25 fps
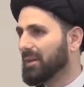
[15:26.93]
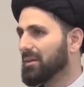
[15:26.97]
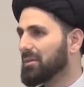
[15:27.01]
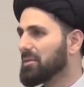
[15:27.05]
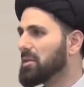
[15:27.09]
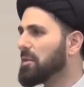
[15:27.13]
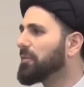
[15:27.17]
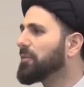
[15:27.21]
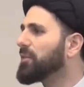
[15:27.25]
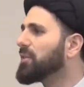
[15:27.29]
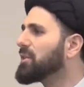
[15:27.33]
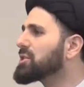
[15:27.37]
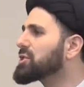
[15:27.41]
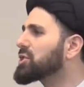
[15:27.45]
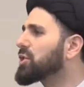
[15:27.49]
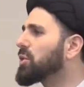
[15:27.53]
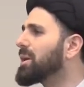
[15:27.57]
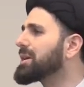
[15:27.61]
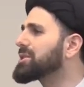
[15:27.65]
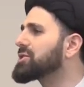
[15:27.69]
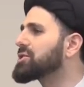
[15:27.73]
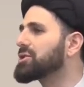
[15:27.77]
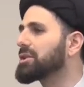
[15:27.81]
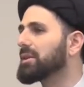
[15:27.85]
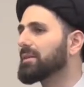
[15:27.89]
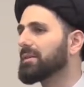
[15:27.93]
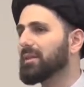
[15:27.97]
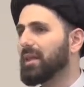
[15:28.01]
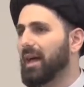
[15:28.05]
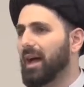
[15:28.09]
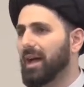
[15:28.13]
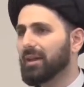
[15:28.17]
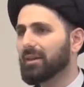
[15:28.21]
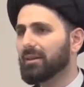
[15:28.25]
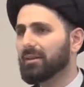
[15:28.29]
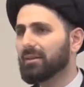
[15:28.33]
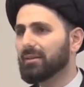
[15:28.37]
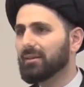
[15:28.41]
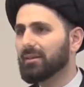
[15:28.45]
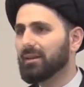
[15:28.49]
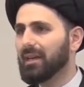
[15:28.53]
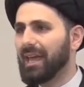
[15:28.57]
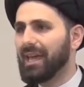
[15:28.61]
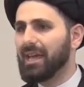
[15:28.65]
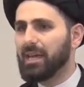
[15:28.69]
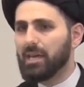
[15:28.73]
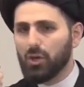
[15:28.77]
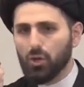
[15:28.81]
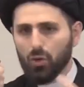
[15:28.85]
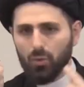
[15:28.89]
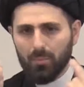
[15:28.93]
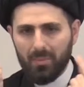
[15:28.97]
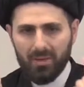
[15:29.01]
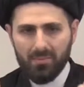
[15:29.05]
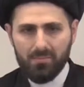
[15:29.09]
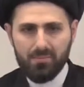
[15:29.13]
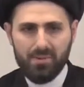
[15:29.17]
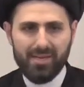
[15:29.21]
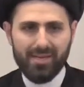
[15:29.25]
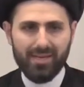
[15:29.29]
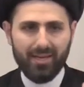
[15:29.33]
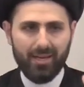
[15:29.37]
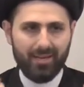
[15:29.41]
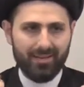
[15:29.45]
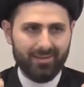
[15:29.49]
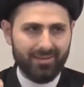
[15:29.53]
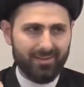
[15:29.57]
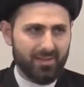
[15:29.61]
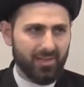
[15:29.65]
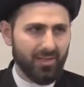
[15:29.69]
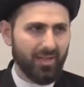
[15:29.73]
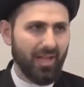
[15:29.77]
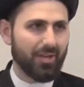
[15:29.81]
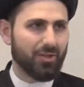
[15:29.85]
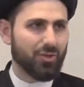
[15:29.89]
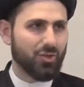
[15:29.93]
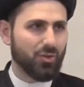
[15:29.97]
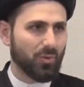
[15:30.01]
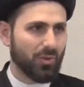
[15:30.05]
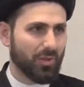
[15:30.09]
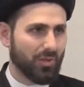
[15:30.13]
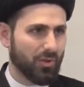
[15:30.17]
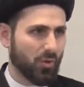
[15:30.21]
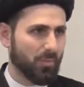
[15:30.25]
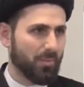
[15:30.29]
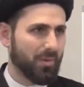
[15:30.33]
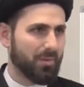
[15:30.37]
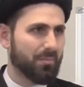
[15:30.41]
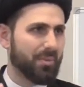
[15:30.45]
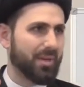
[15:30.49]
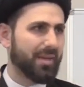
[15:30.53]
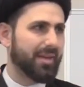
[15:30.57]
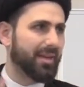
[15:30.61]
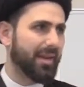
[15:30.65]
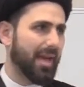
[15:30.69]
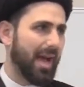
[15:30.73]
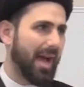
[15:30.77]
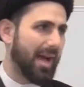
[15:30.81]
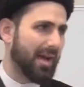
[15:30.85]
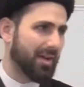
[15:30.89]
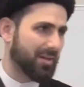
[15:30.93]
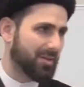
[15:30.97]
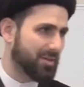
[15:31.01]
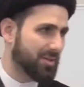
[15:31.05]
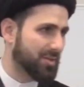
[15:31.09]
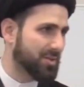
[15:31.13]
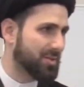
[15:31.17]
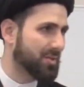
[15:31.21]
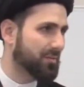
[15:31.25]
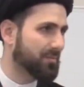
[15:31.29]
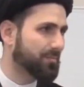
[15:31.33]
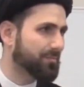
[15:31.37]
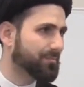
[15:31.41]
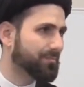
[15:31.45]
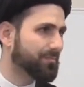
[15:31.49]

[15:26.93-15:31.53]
The first question that a human being, an intellectual human being asks,